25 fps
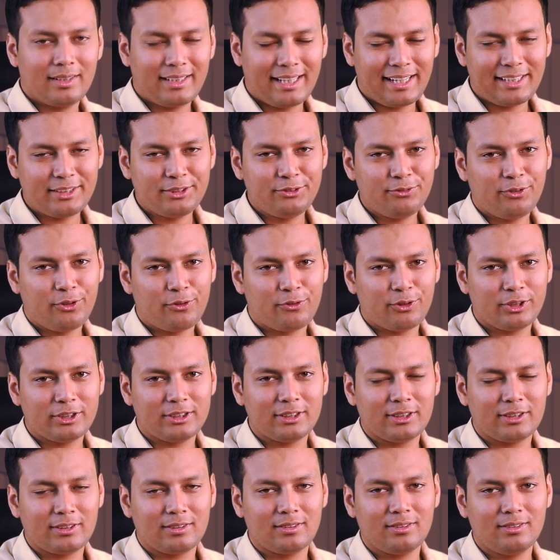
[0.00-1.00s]
Thanks for
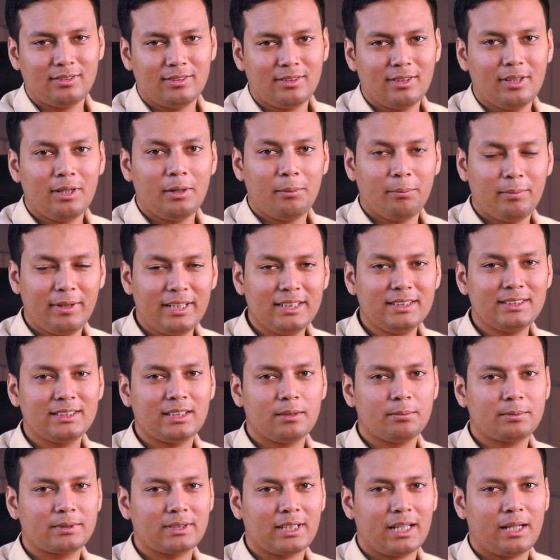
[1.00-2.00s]
watching. Please
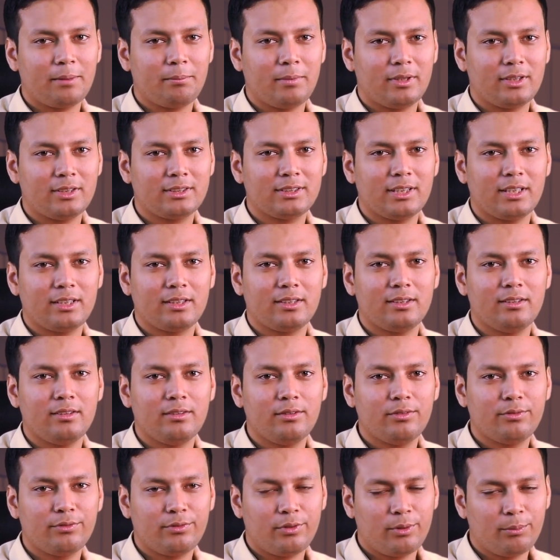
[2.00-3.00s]
subscribe our channel
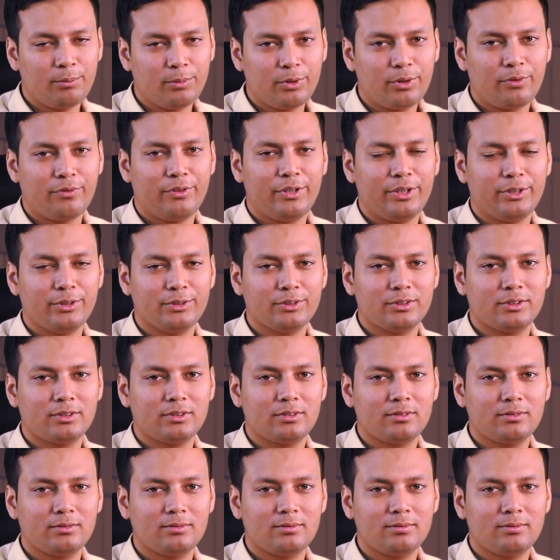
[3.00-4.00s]
for more
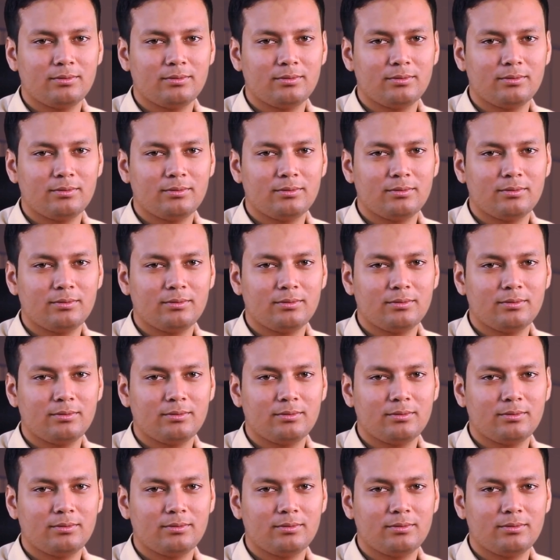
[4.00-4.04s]
videos.